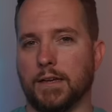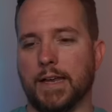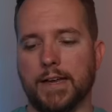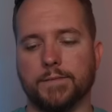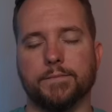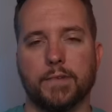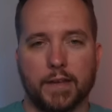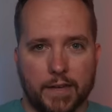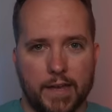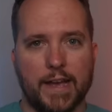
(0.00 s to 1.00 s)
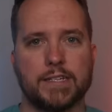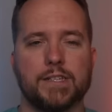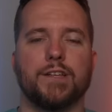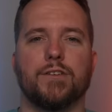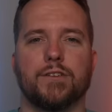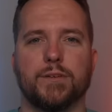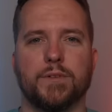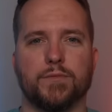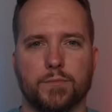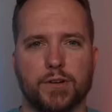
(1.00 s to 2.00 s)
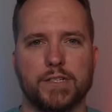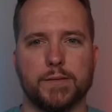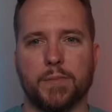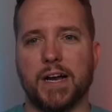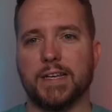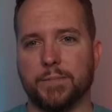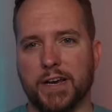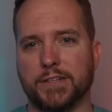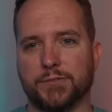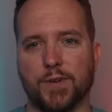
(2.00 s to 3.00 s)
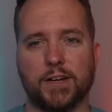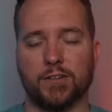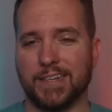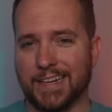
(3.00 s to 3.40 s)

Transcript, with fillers: Again, excellent argument from President Biden about his record.